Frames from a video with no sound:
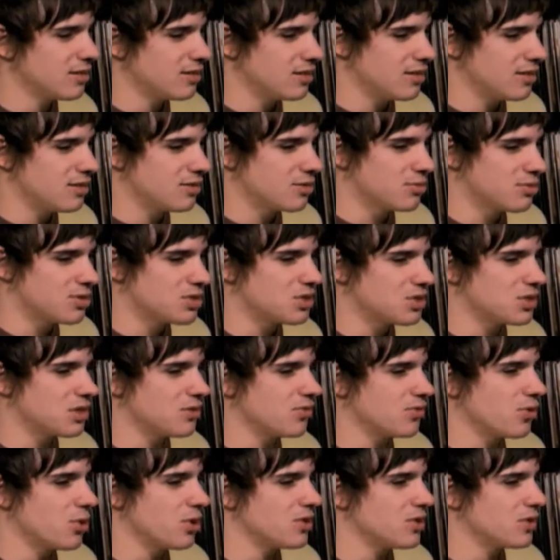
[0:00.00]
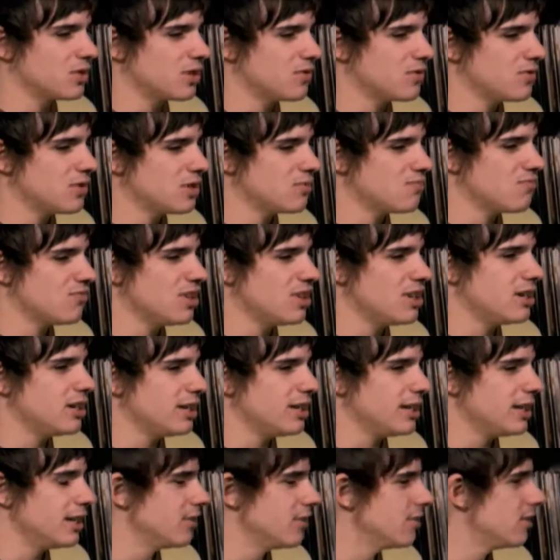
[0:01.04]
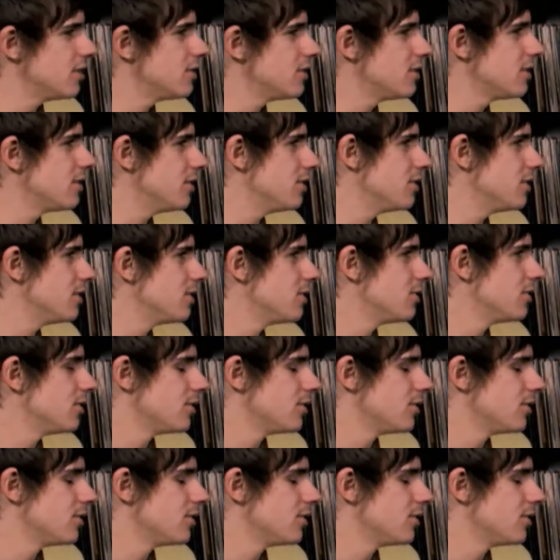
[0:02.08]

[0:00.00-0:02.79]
and it's all just the voice. So if you can really hear it, it's good.